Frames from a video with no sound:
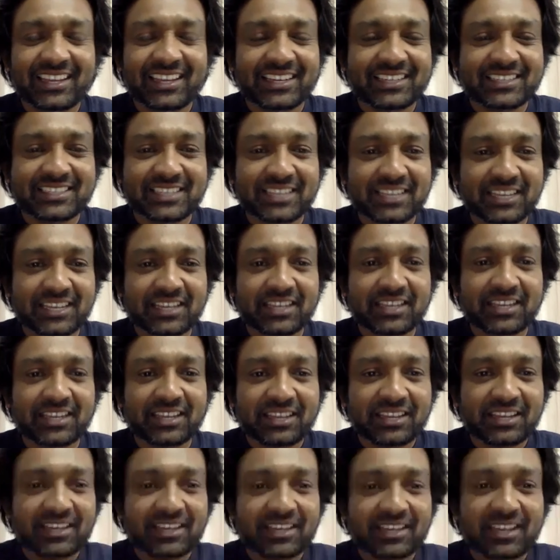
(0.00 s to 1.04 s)
It's a
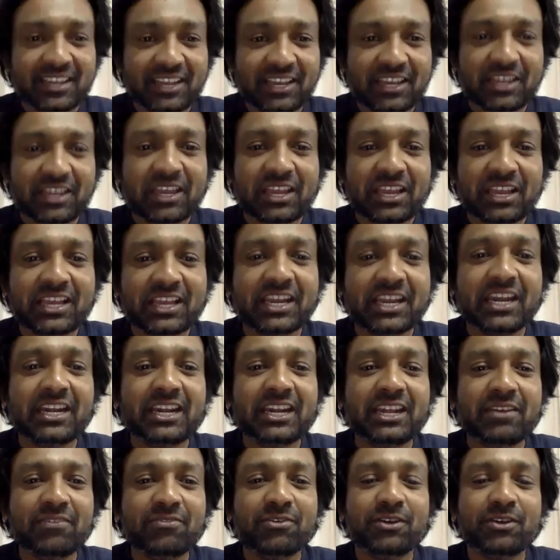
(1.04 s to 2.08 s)

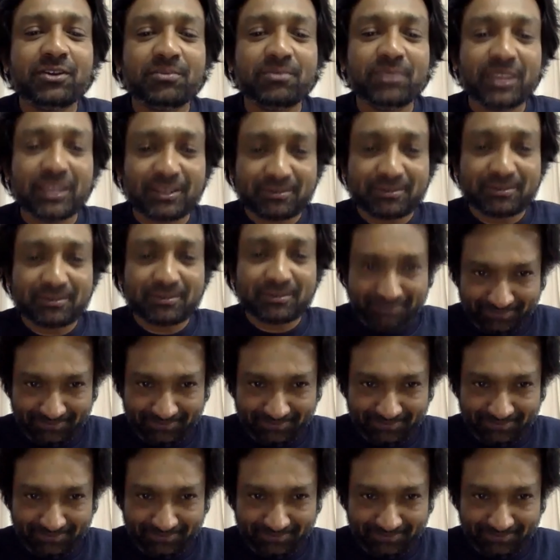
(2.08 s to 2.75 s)
great day for me.